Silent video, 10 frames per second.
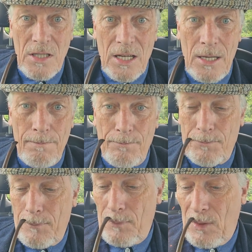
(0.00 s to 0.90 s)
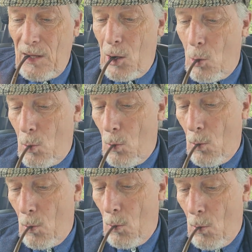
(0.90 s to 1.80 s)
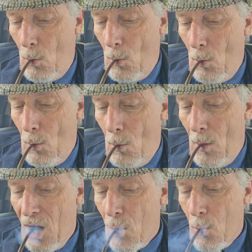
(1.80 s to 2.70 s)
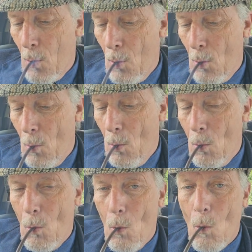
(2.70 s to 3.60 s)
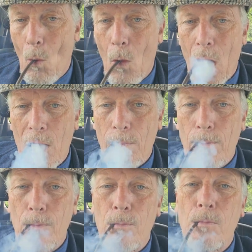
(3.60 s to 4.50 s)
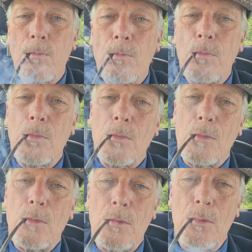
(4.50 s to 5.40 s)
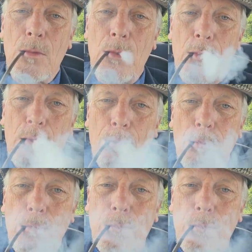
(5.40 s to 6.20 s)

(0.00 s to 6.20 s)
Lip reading: I home to rest in the hush when day is ending. That's the hour when I feel blessed,